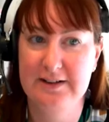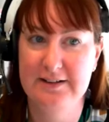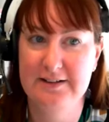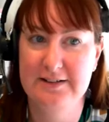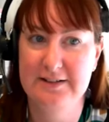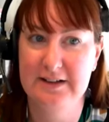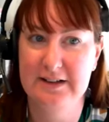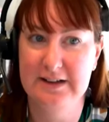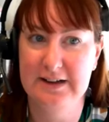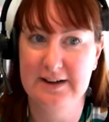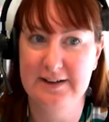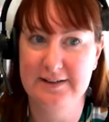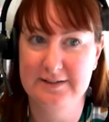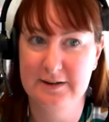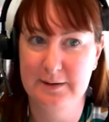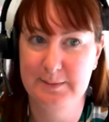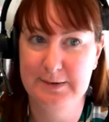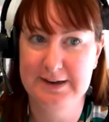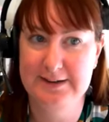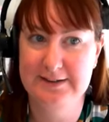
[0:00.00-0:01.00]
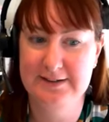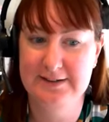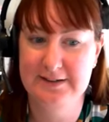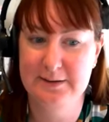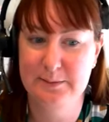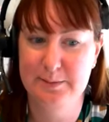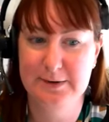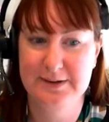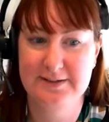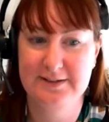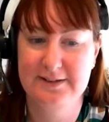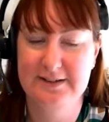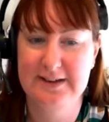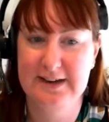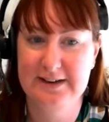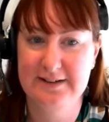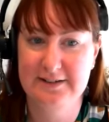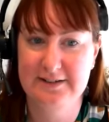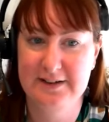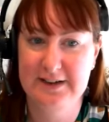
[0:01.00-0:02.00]
because the last time I did this
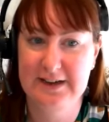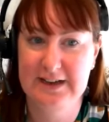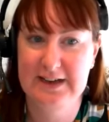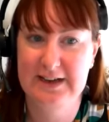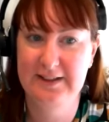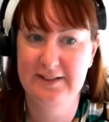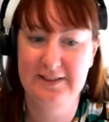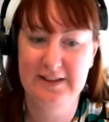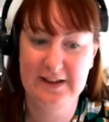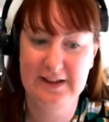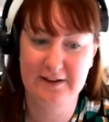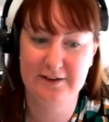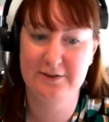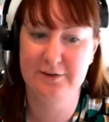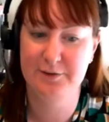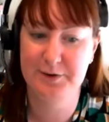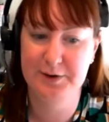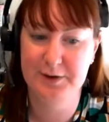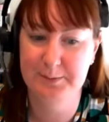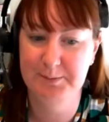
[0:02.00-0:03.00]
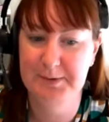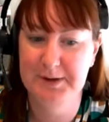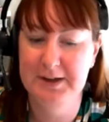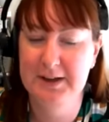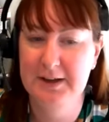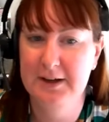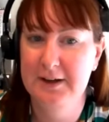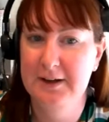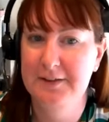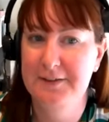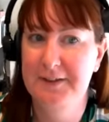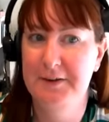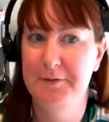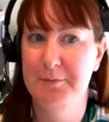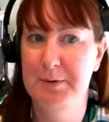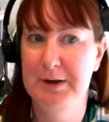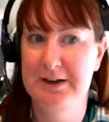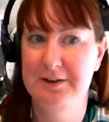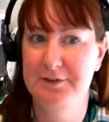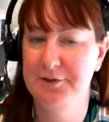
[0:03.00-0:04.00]
presentation in the interim, there've
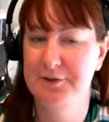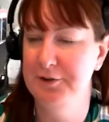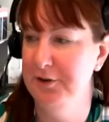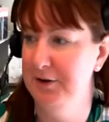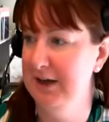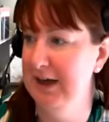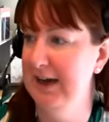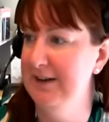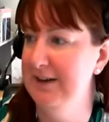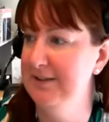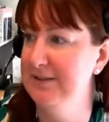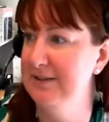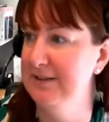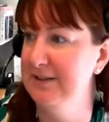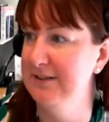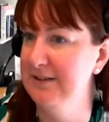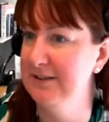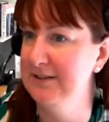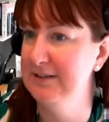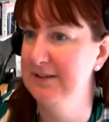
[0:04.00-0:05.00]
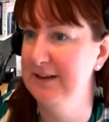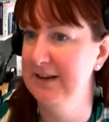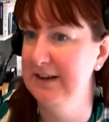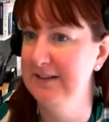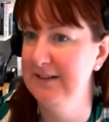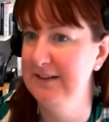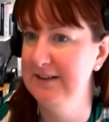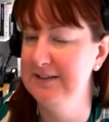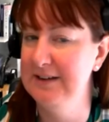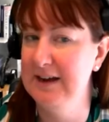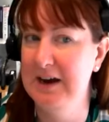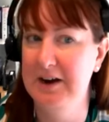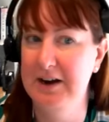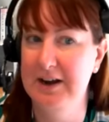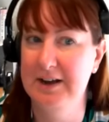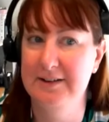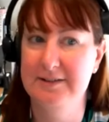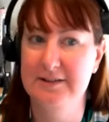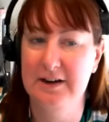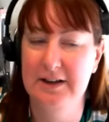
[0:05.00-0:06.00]
been two cases in this
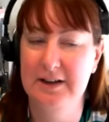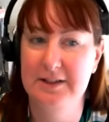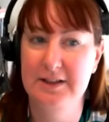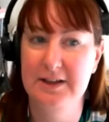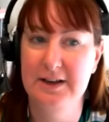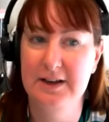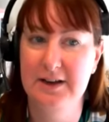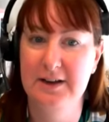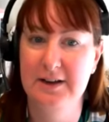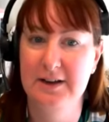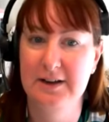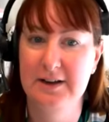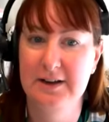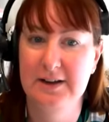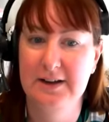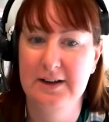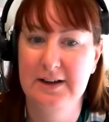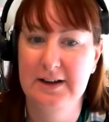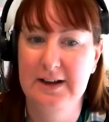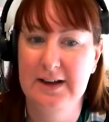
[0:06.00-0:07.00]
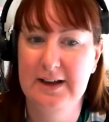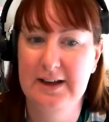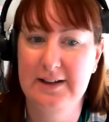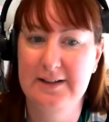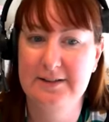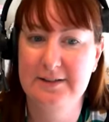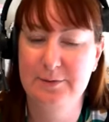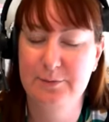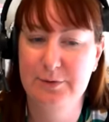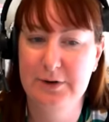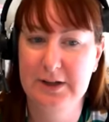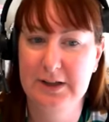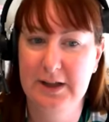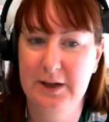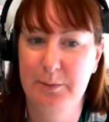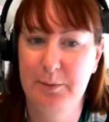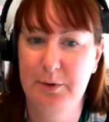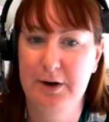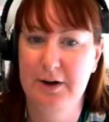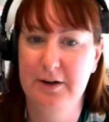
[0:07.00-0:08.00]
area. So I think it's
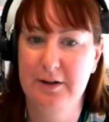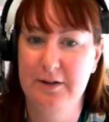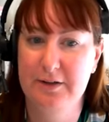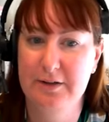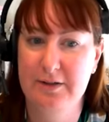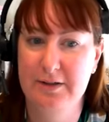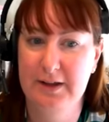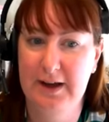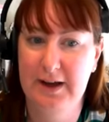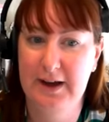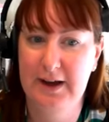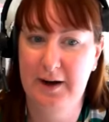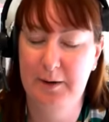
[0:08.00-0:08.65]
really worth,